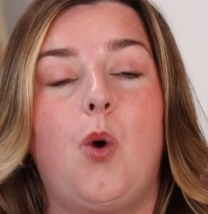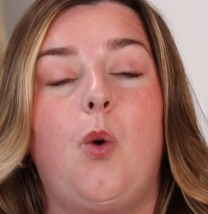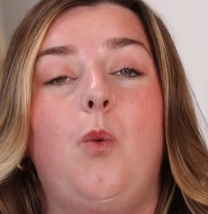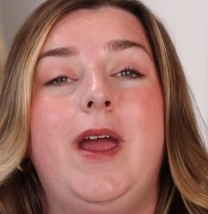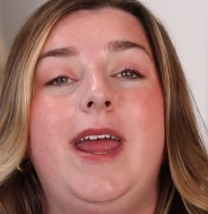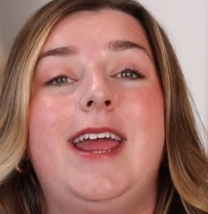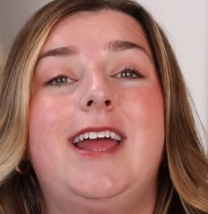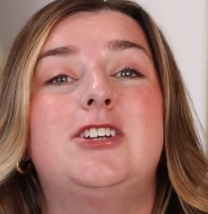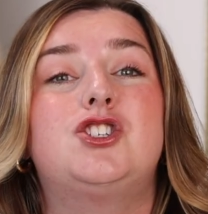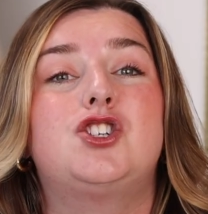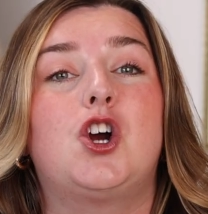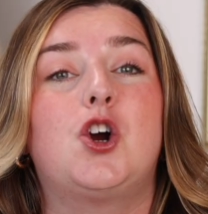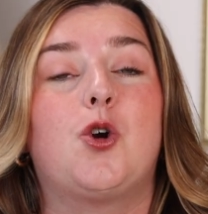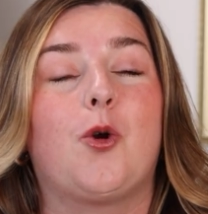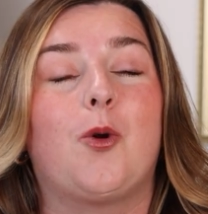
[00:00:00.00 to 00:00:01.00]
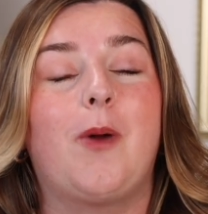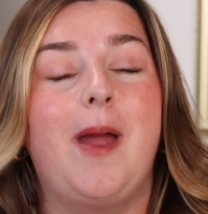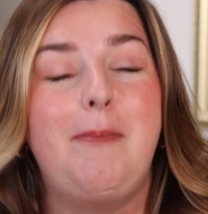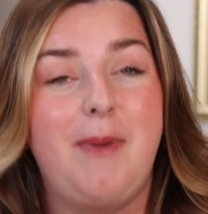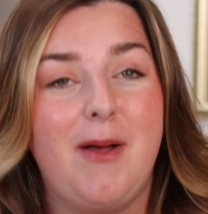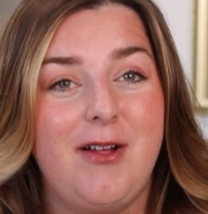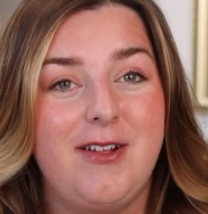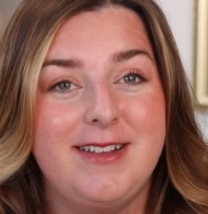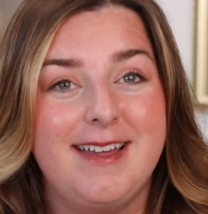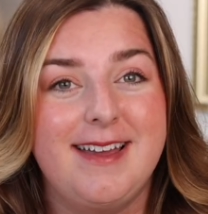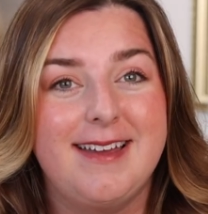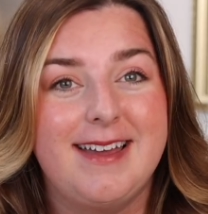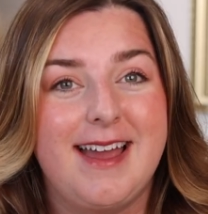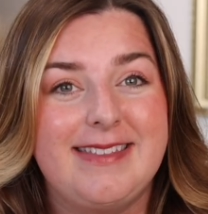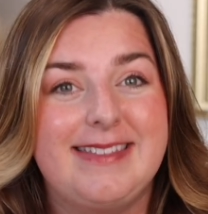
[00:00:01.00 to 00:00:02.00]
we tripled
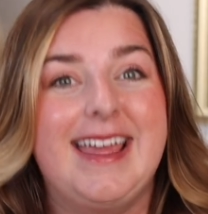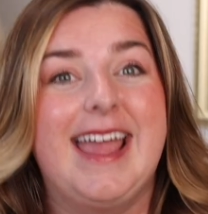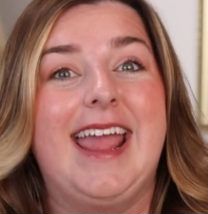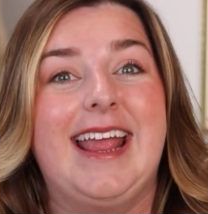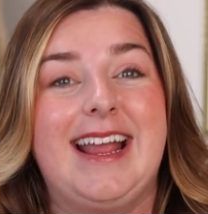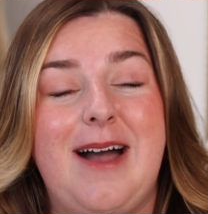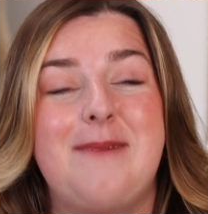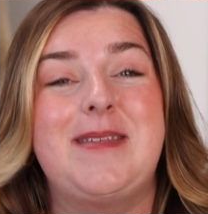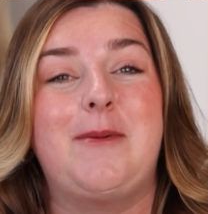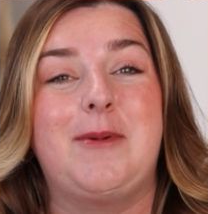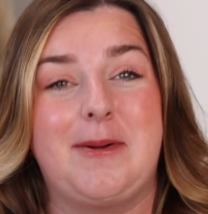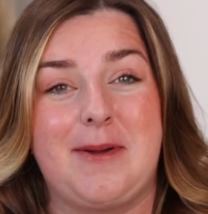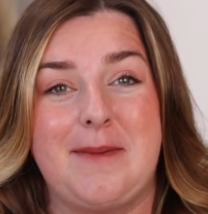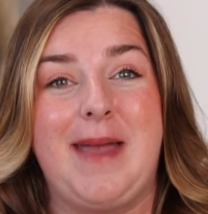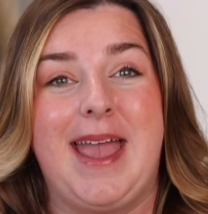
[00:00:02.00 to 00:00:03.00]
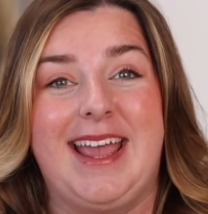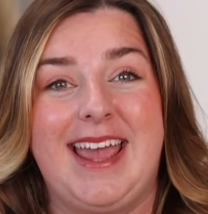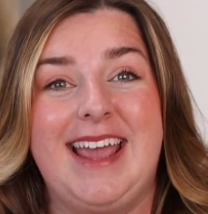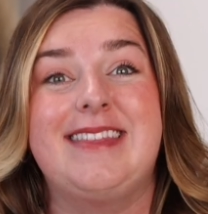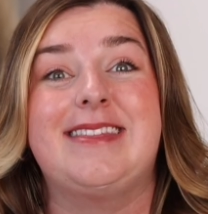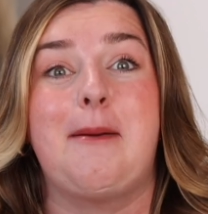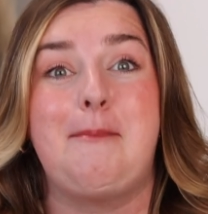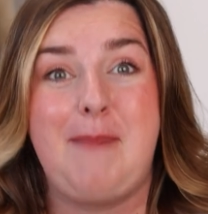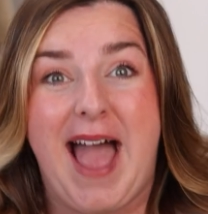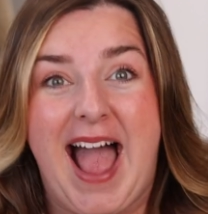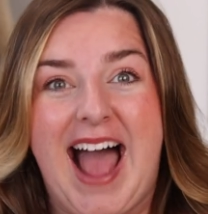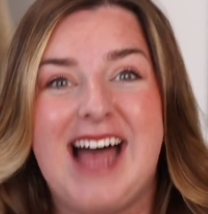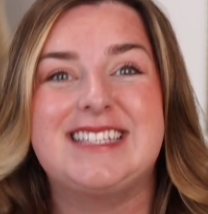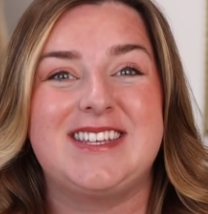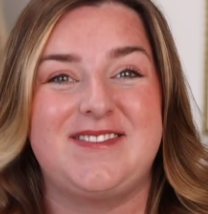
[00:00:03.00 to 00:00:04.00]
the income that we were making, the
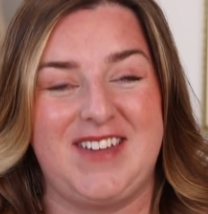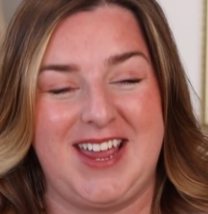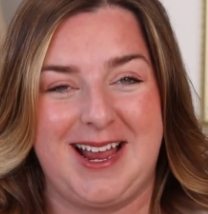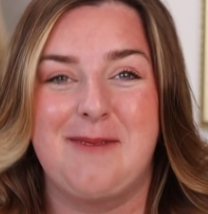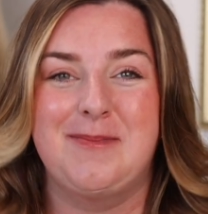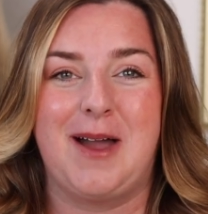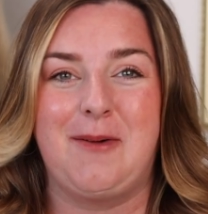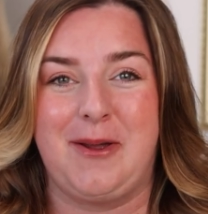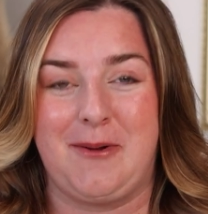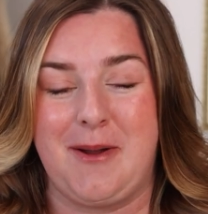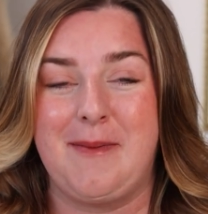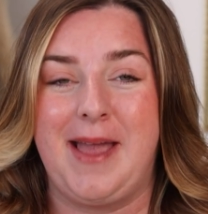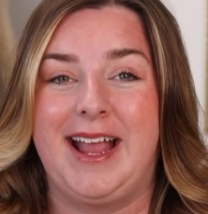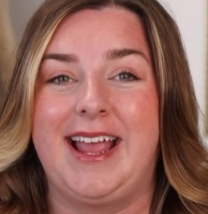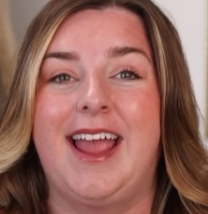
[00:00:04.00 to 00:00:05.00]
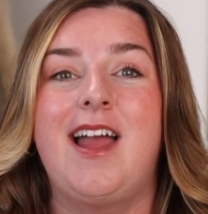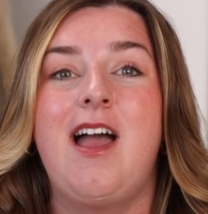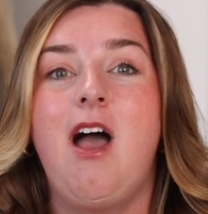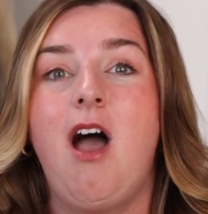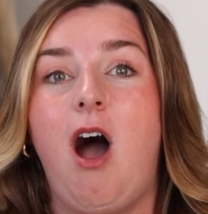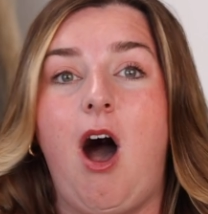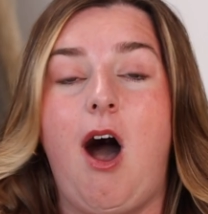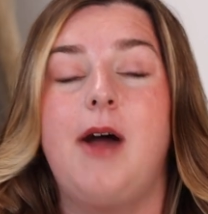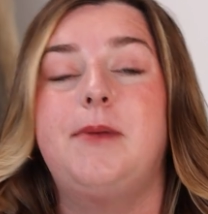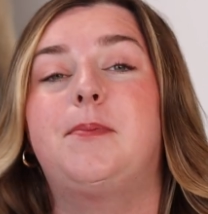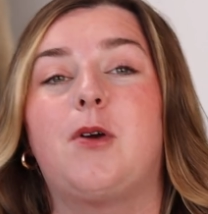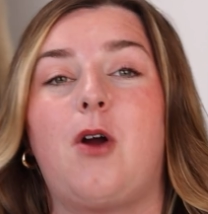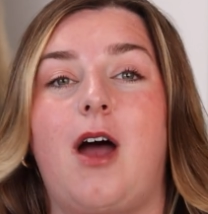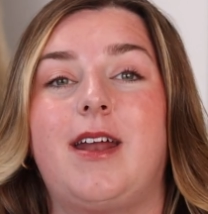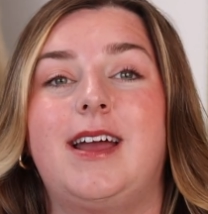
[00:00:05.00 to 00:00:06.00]
passive income that we were making on
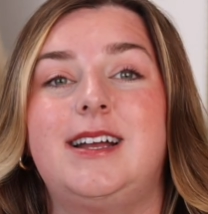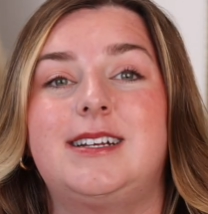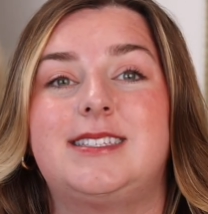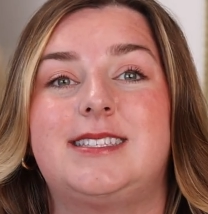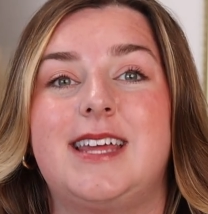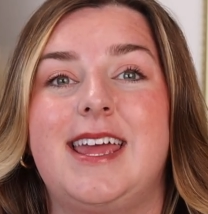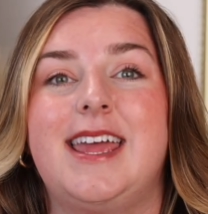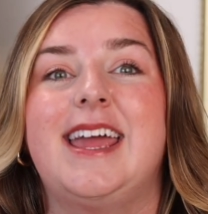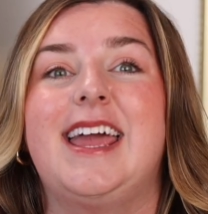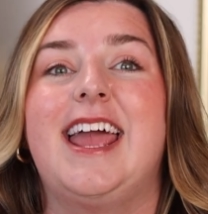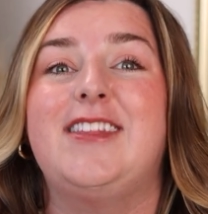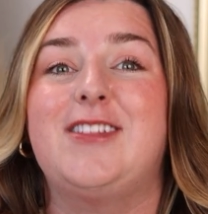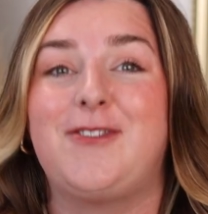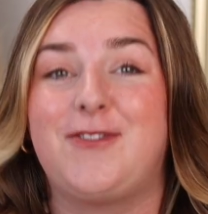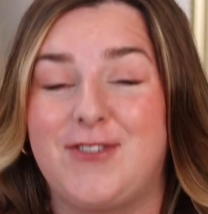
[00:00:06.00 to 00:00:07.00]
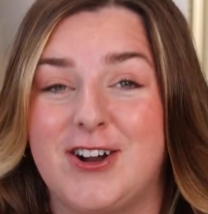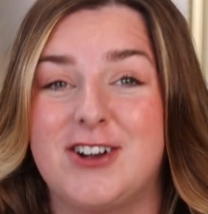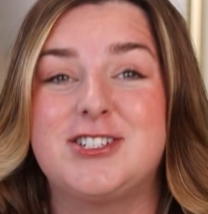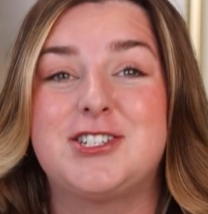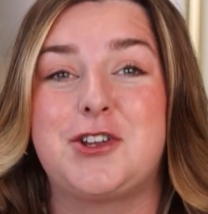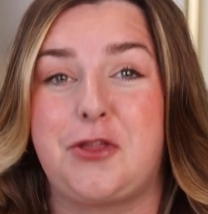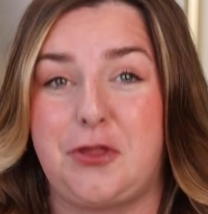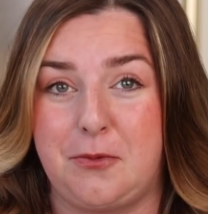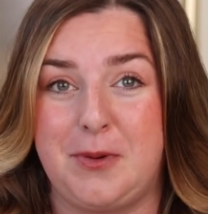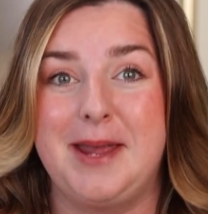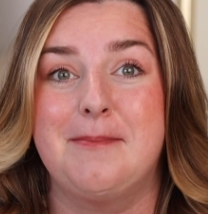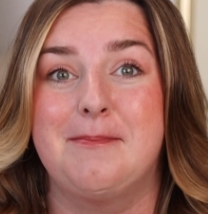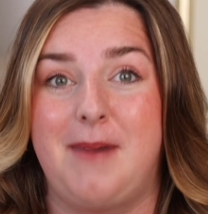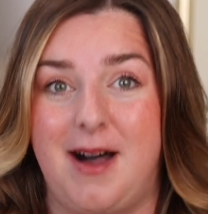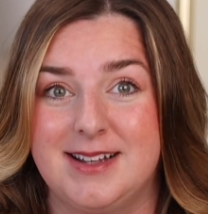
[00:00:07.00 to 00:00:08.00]
products in the first
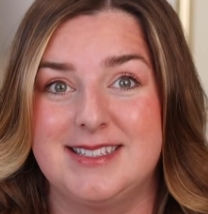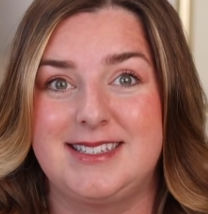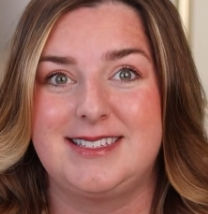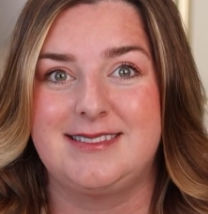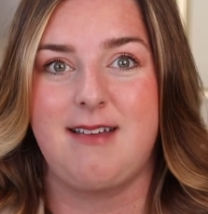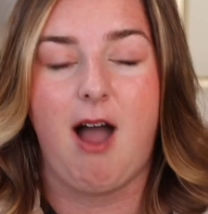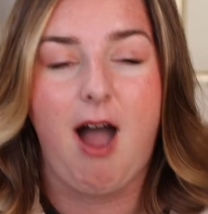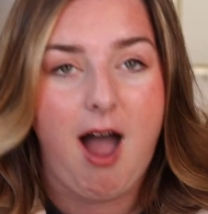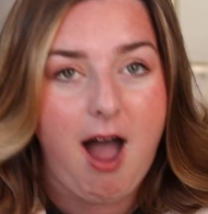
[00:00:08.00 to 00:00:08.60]
3 months.